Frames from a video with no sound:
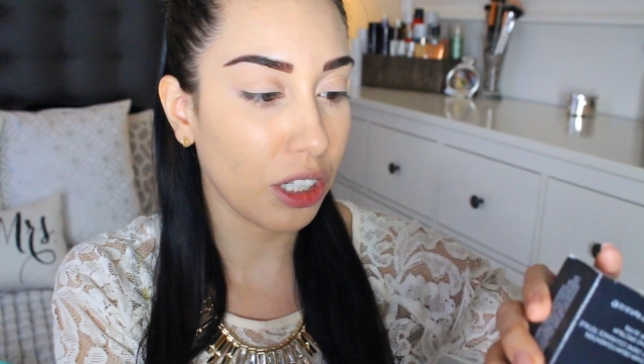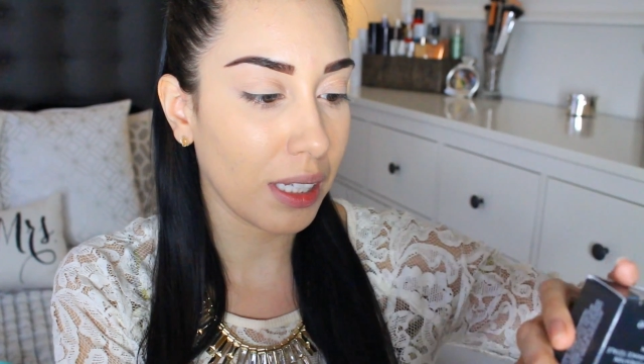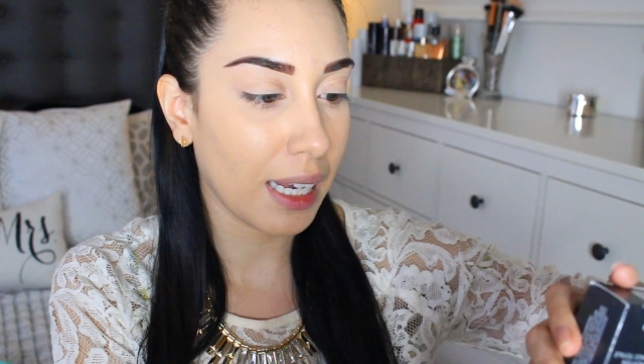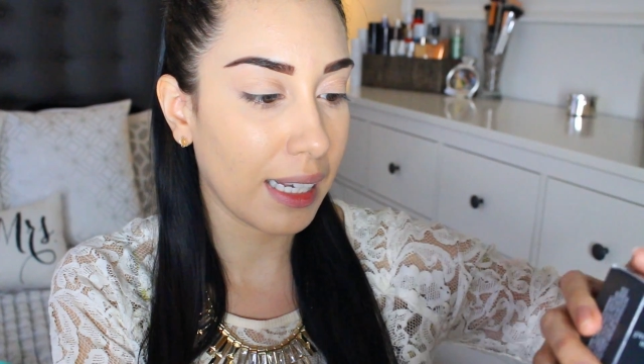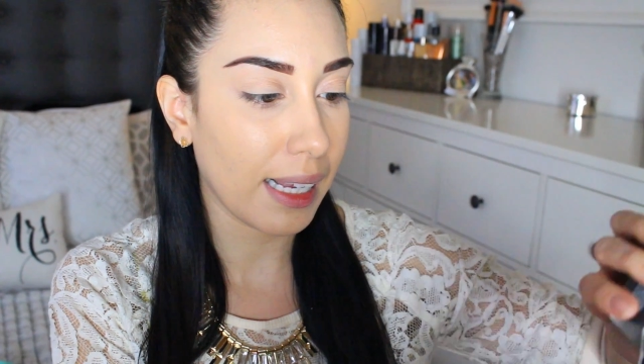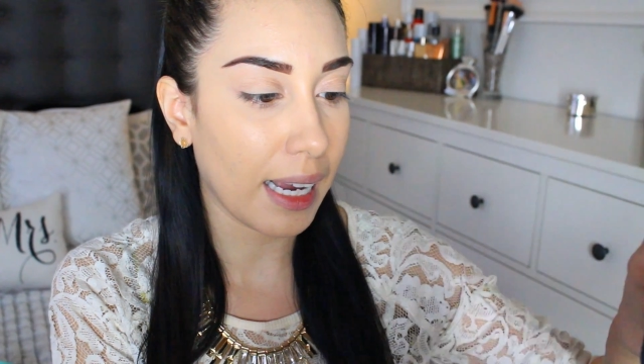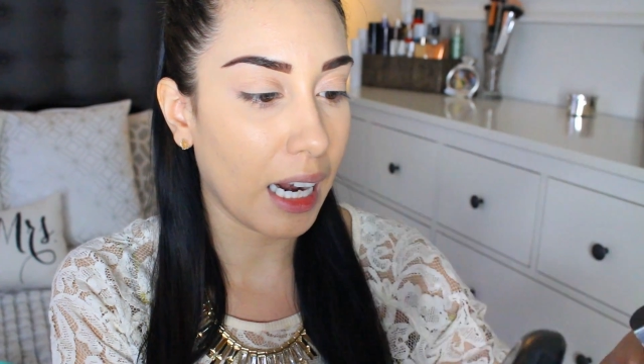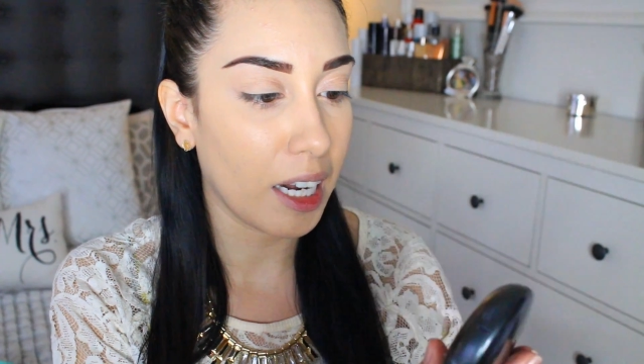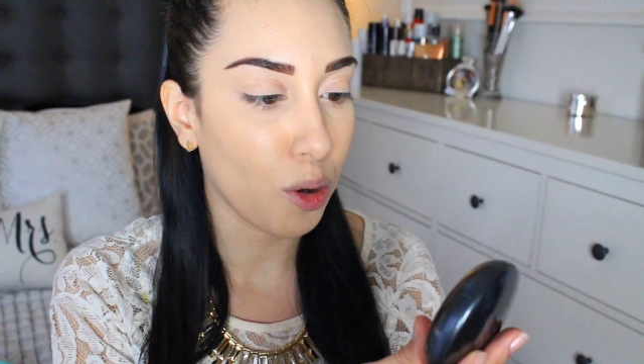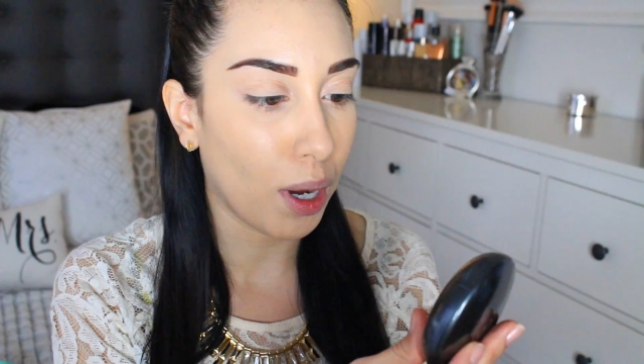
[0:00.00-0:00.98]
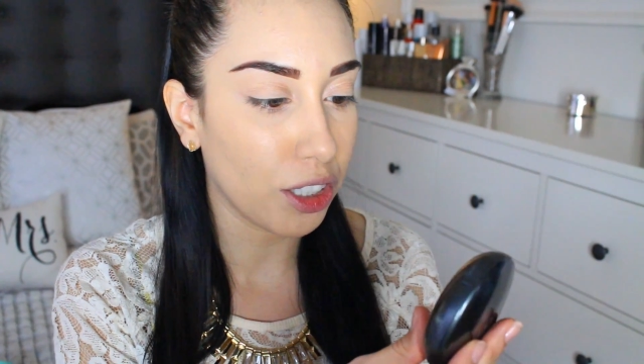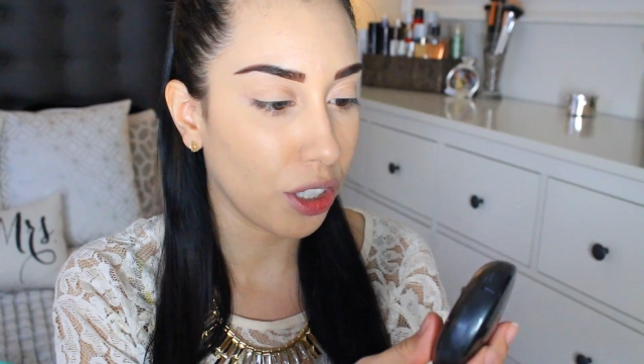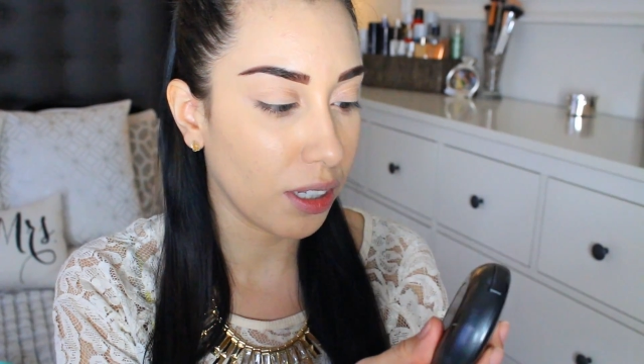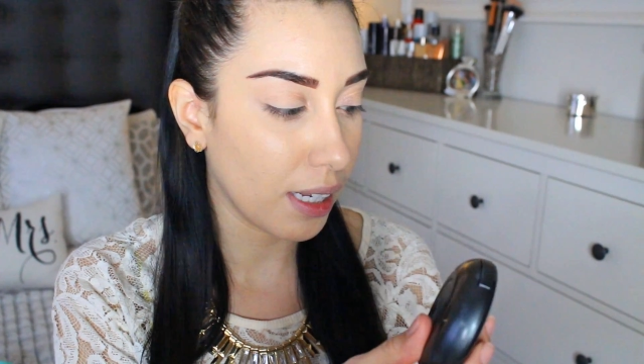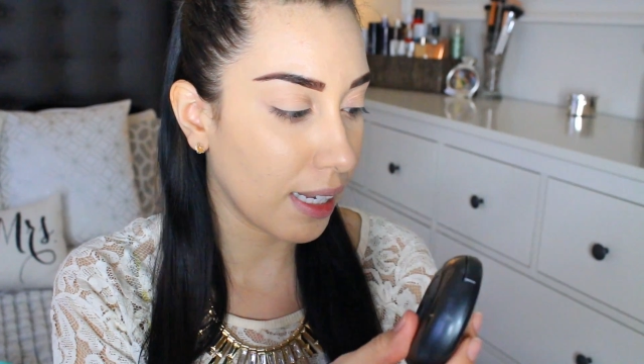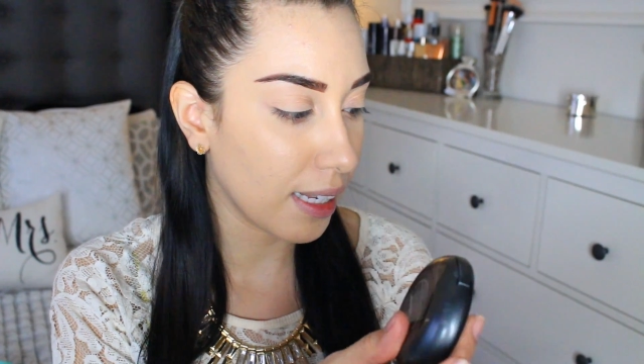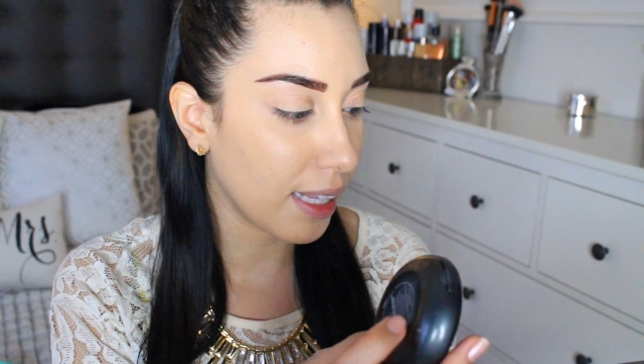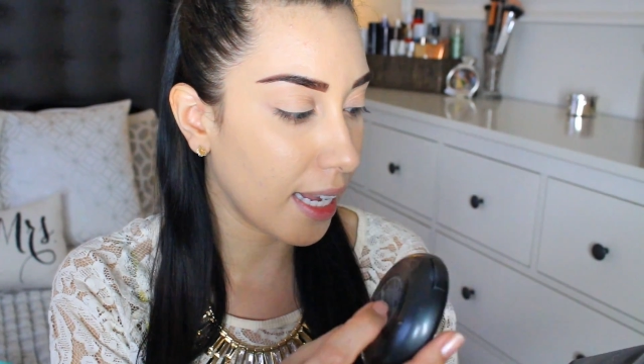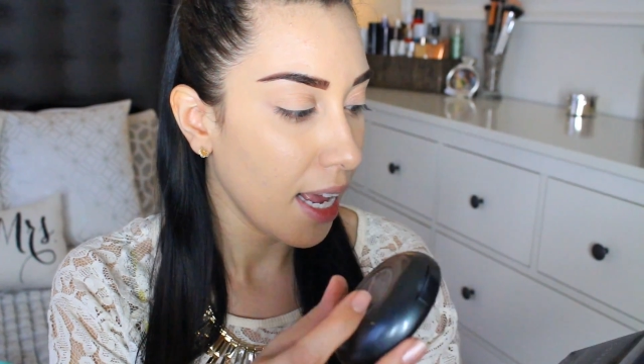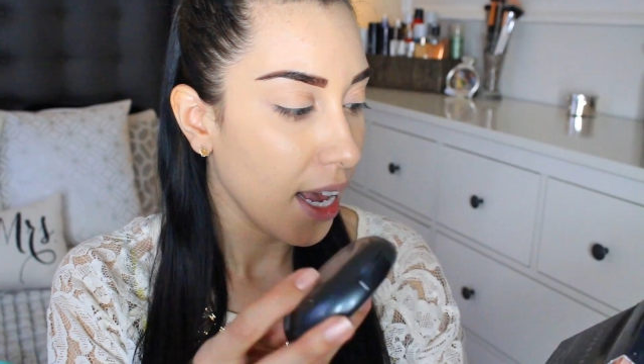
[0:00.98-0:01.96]
just in case I get any questions. This
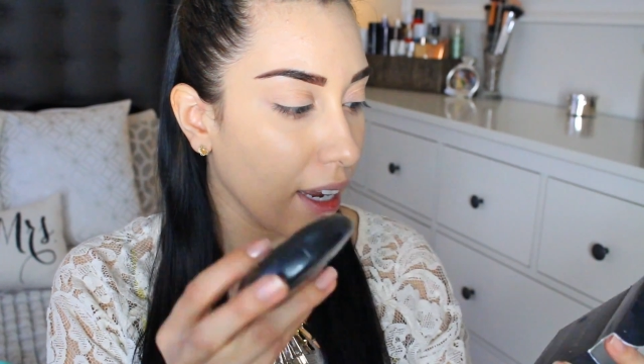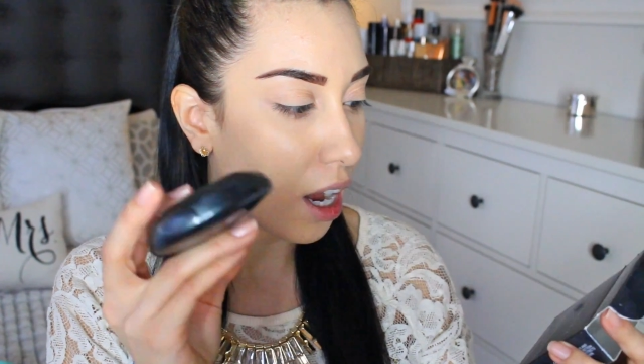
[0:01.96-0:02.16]
is the